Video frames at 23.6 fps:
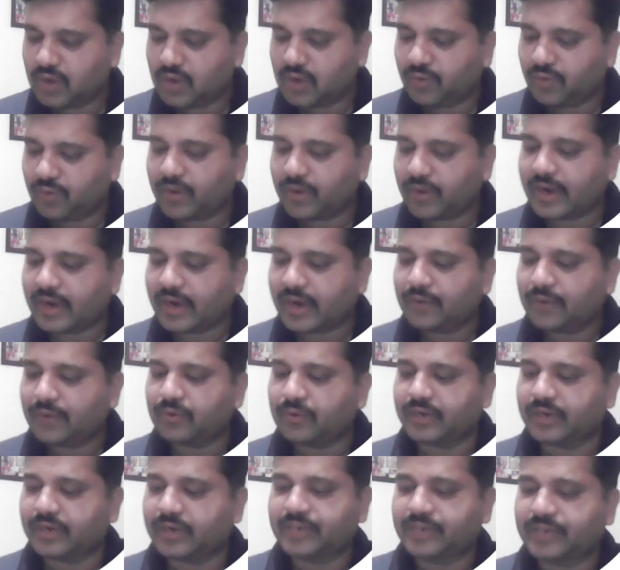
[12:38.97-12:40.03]
overdrive
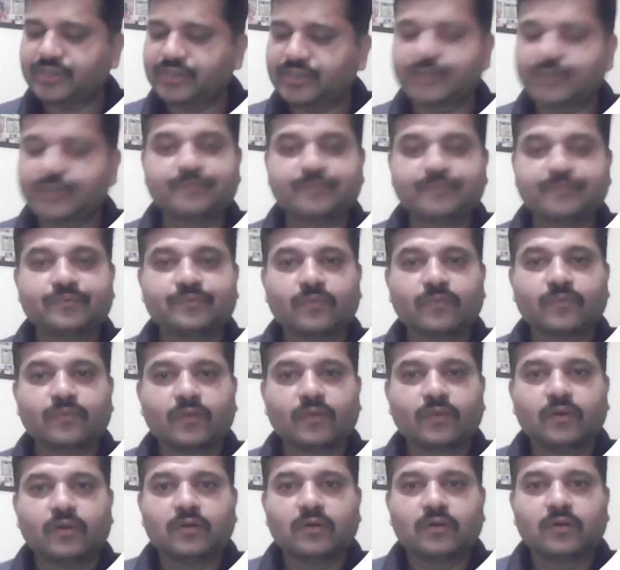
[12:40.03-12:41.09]
voltage,
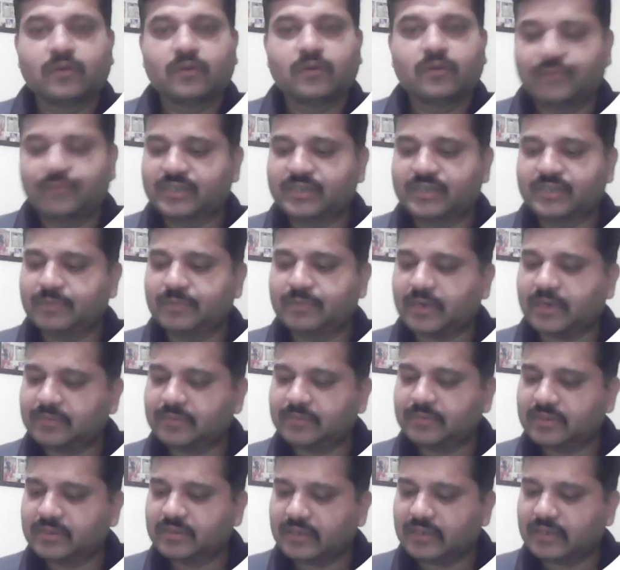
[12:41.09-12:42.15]
which
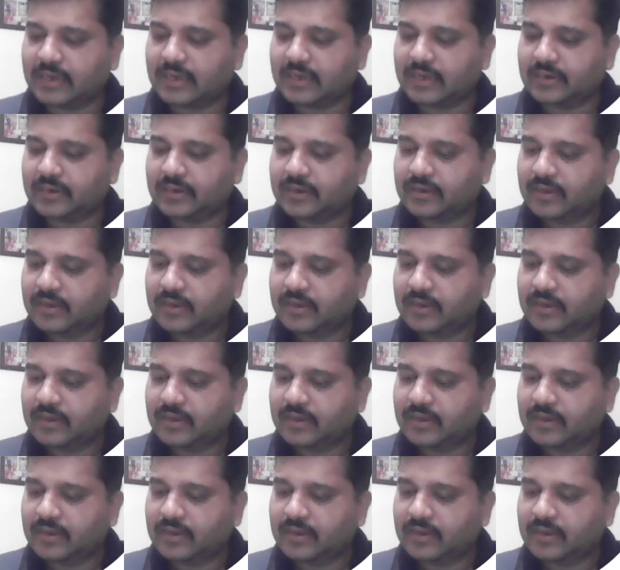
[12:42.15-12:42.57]
becomes an